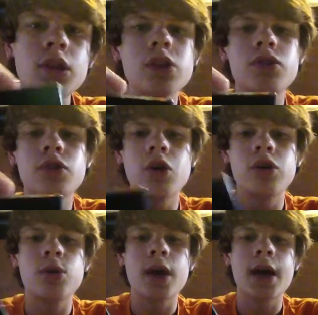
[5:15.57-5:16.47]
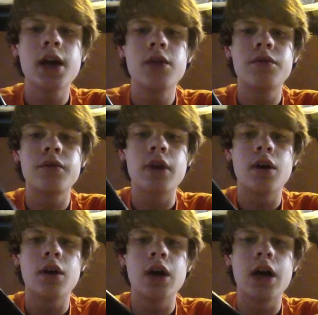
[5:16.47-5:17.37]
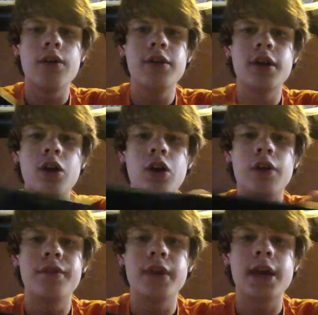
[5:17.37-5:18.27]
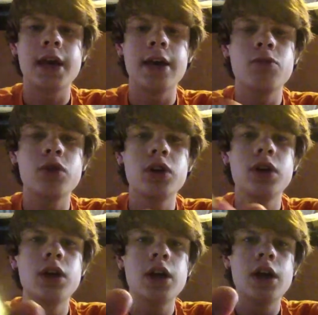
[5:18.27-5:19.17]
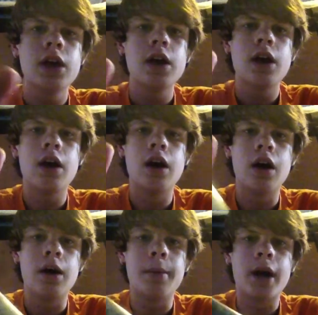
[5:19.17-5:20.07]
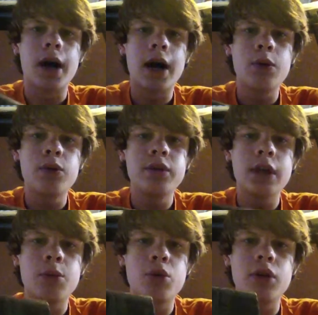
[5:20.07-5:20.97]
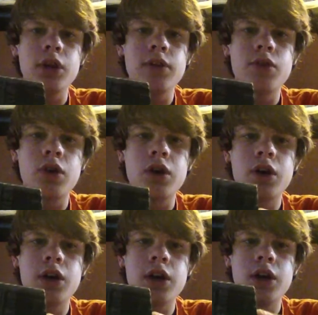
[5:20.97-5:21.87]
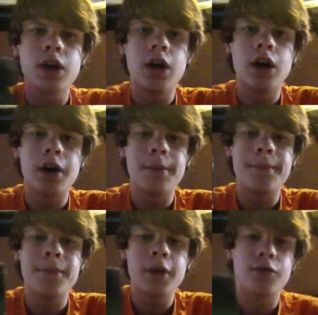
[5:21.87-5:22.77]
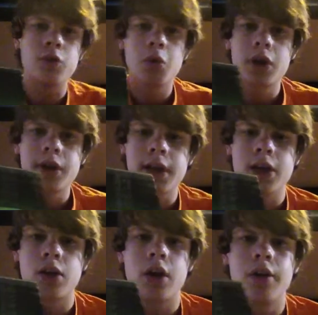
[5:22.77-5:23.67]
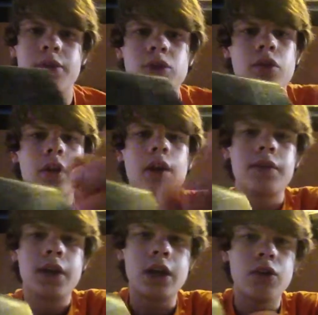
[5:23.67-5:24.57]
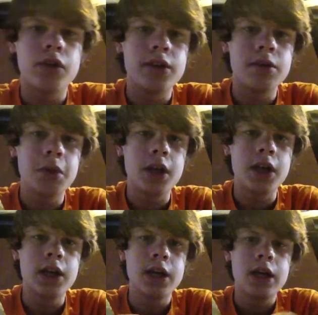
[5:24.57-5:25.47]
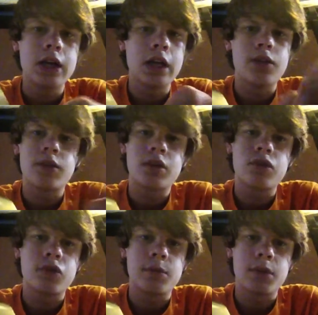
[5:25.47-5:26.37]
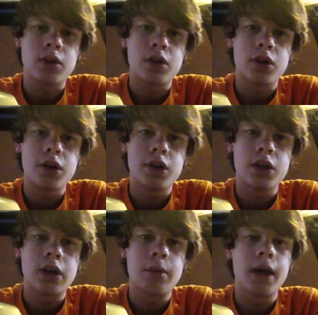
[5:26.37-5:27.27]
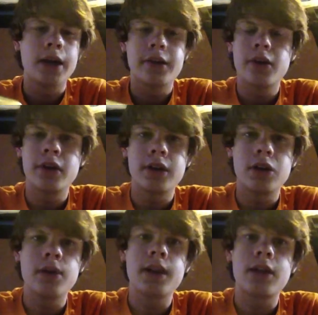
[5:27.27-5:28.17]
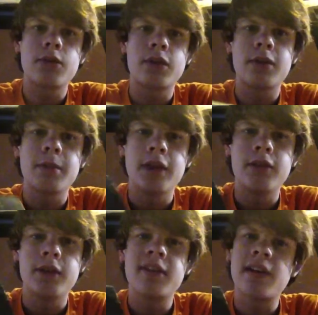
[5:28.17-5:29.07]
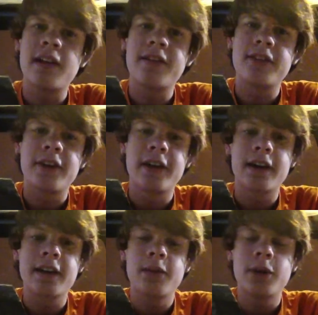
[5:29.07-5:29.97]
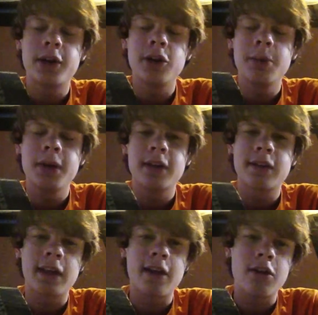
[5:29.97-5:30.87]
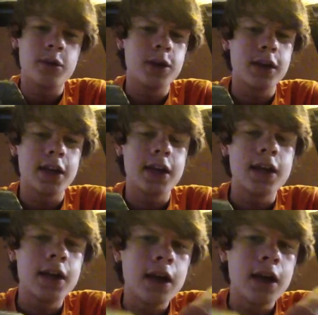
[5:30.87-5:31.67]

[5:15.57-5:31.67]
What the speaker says: So you have everything off the camera. I was able to leave it on. If you want to take it off, you just have to get a razor blade, and it's extremely hard. I couldn't do it. That's one of the main reasons I left it on. Not because I wanted to, but it's because I couldn't really get it.